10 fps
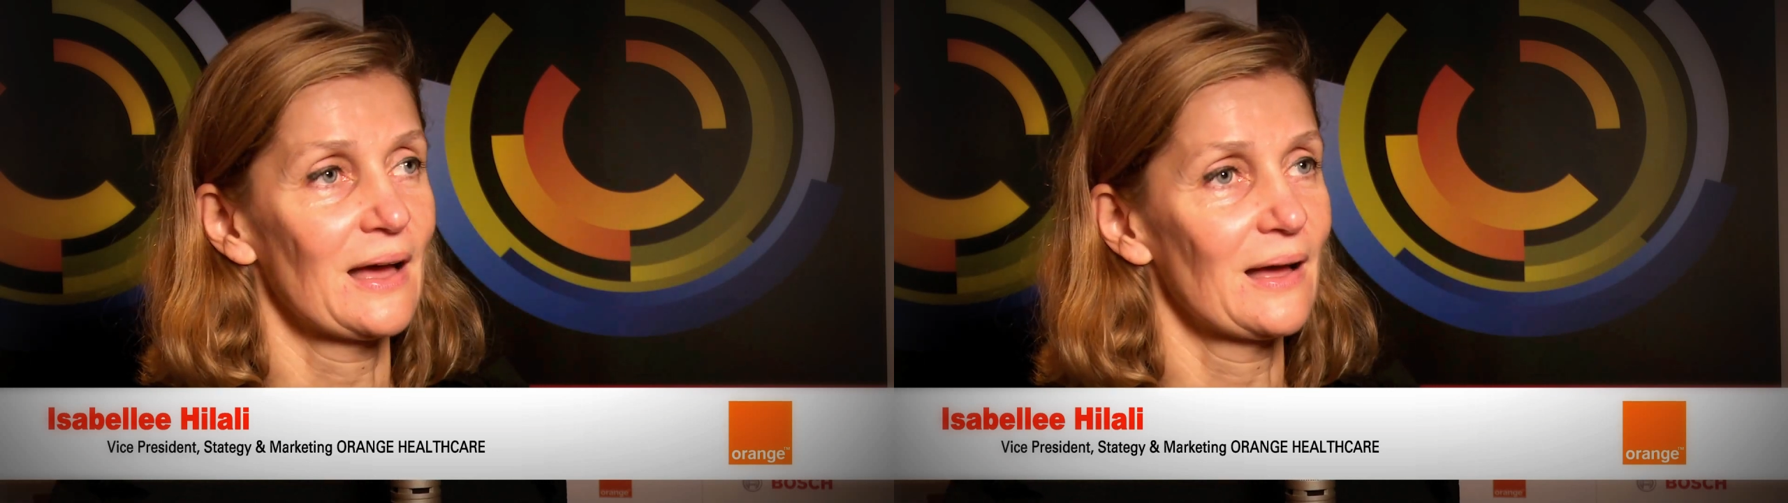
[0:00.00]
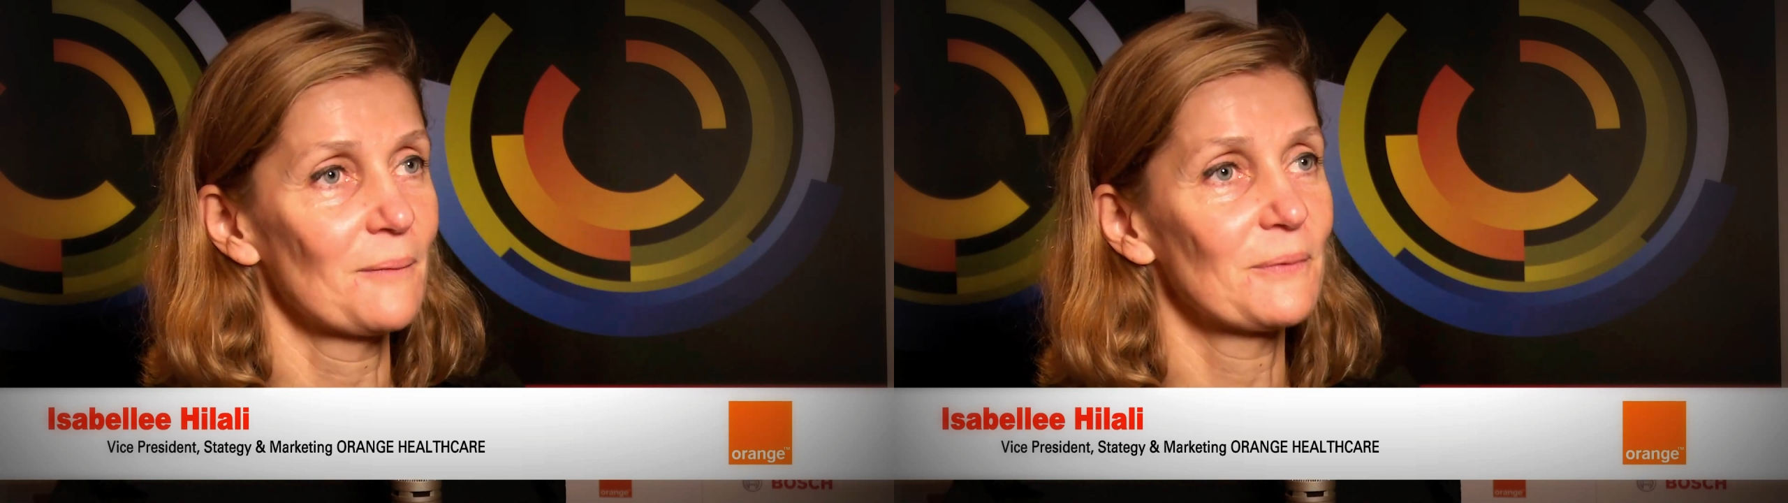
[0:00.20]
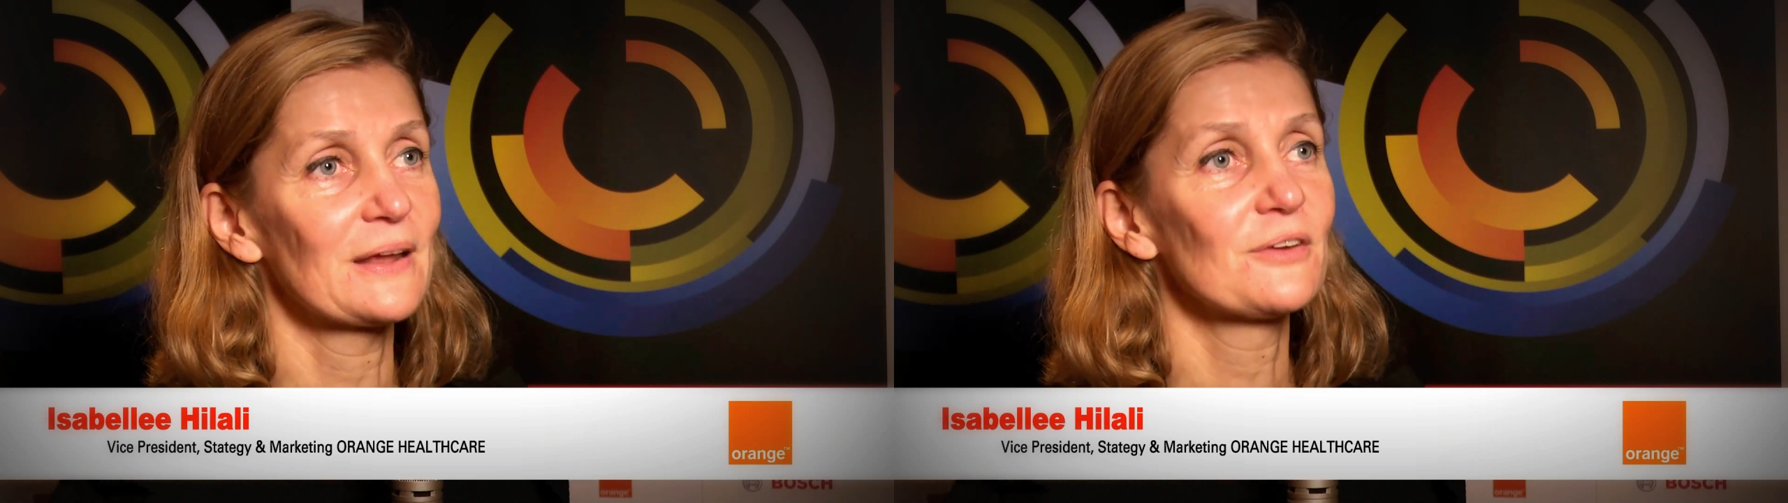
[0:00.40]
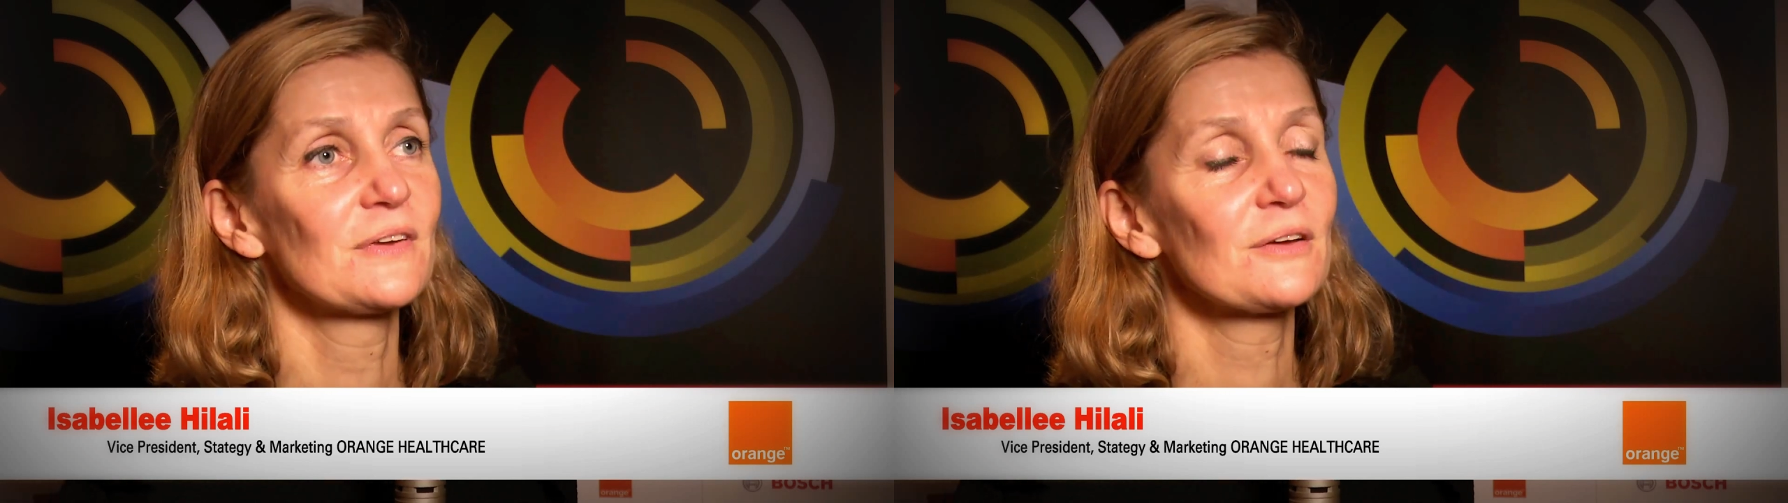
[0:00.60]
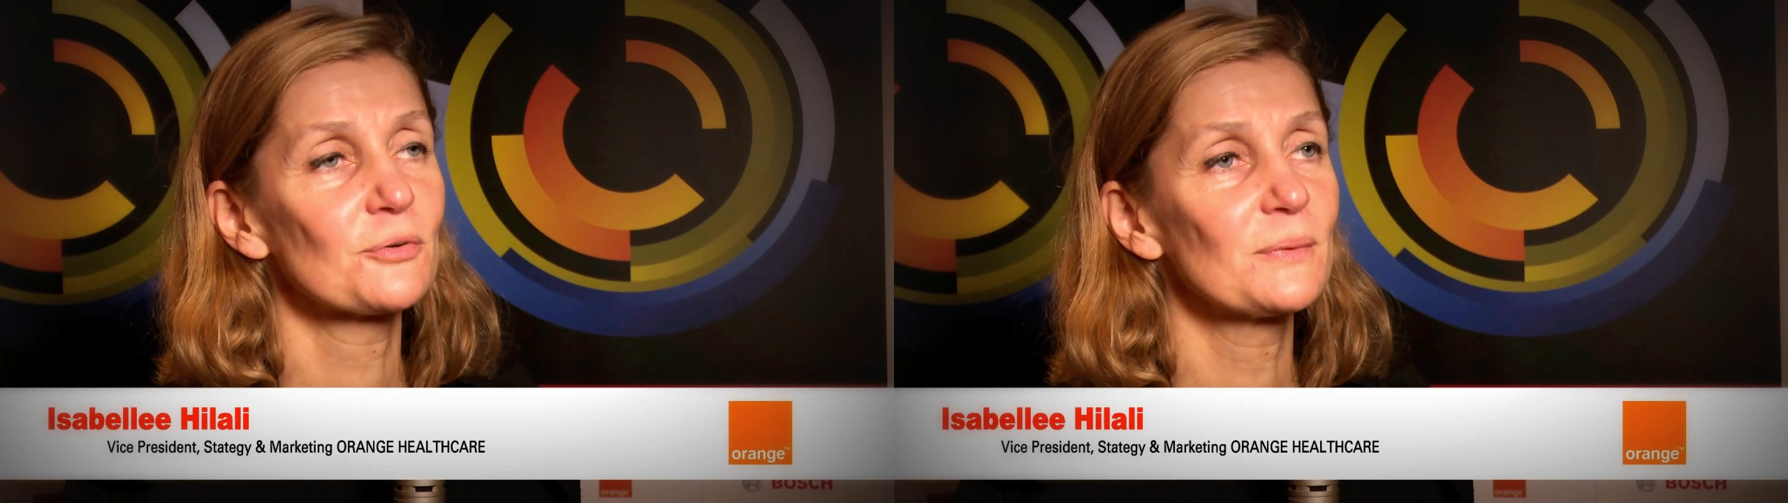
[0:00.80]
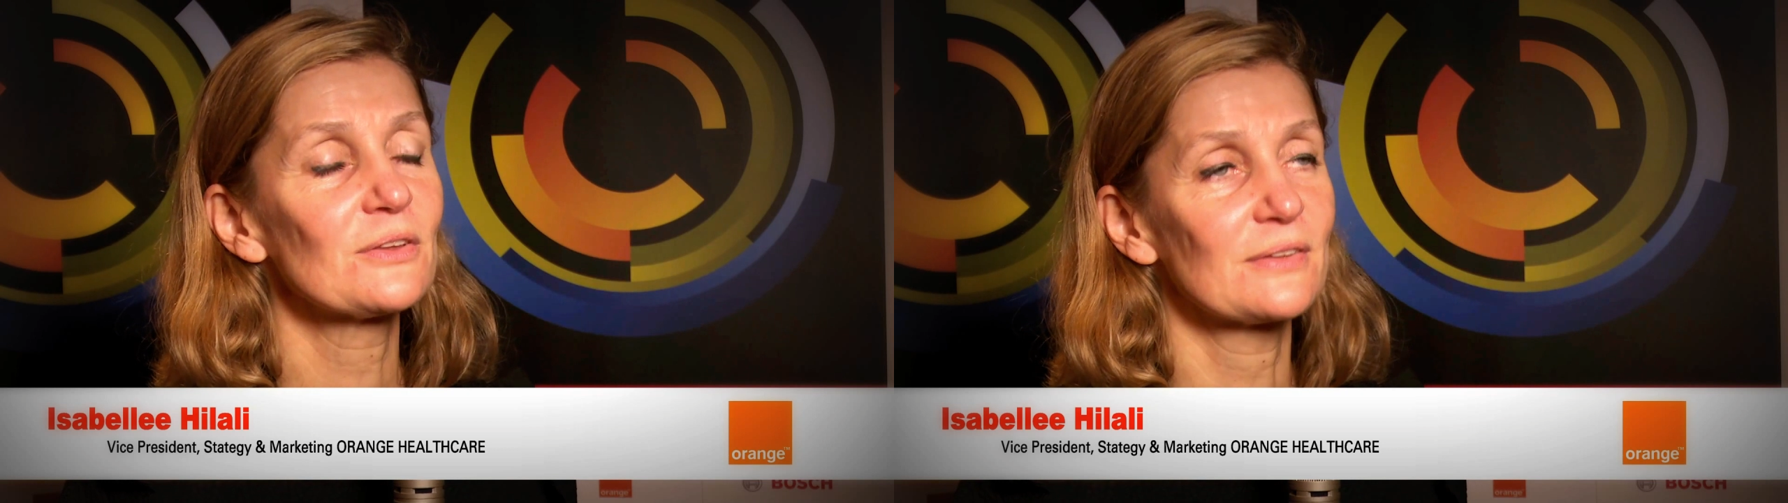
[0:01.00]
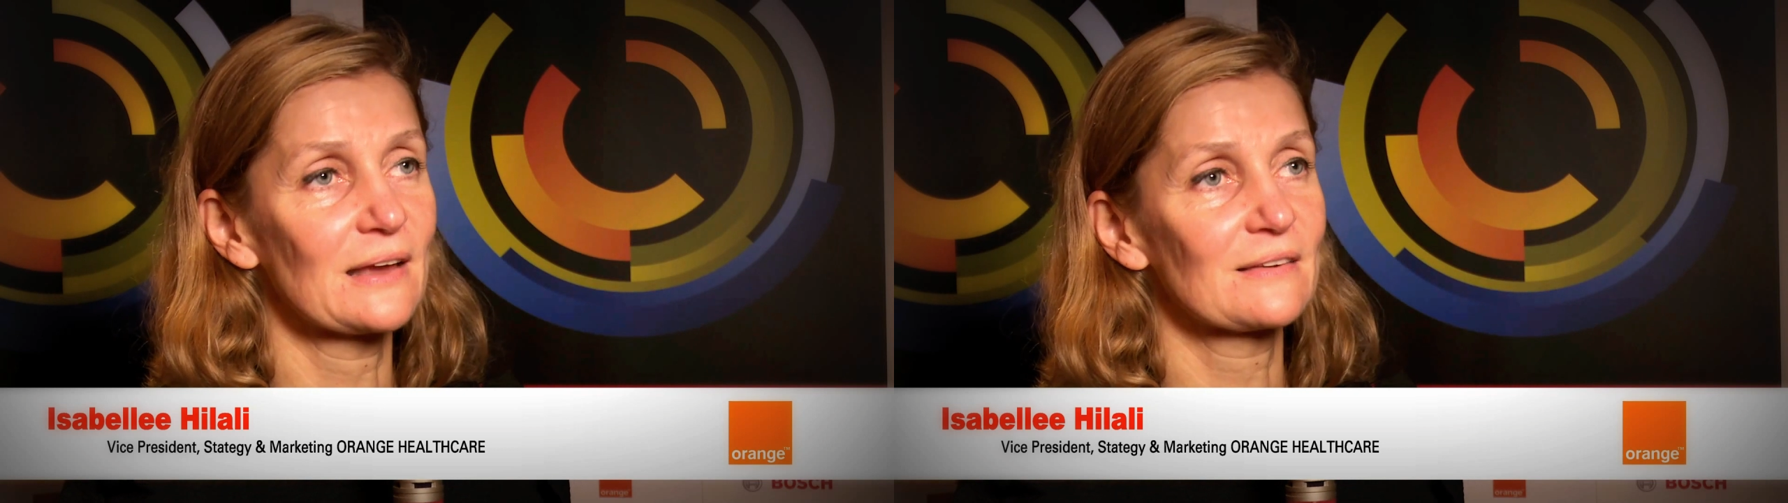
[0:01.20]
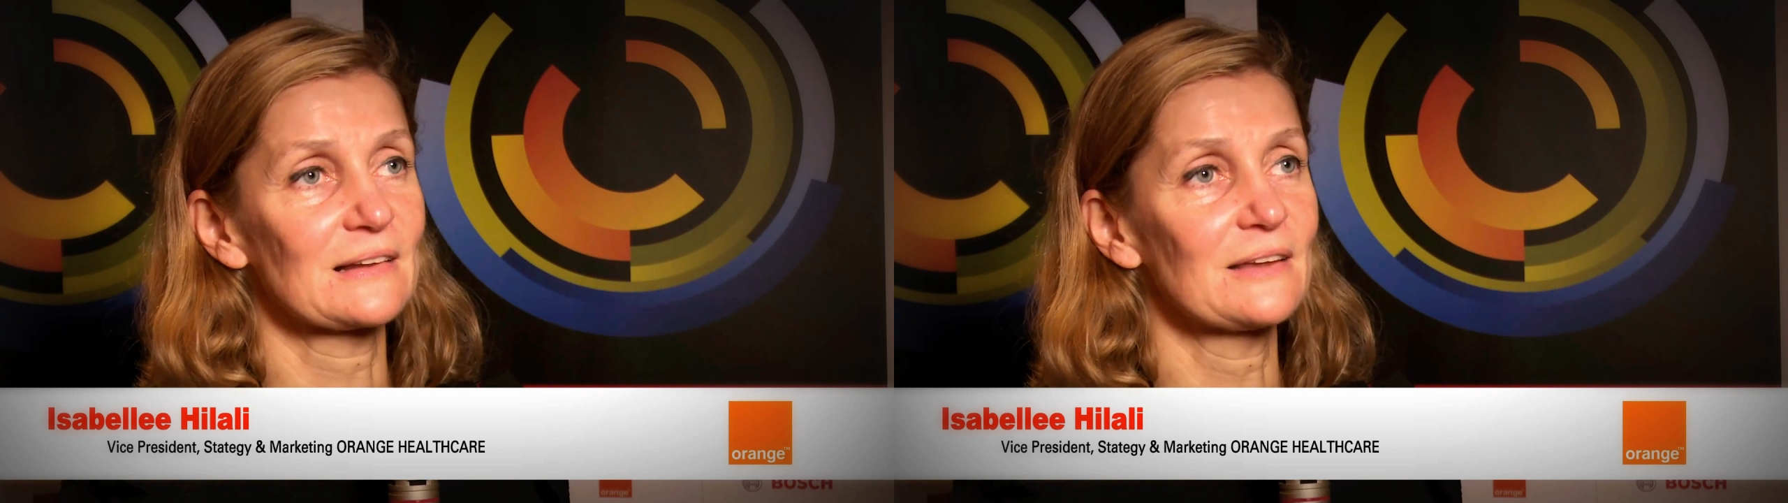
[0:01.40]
But I think for me the next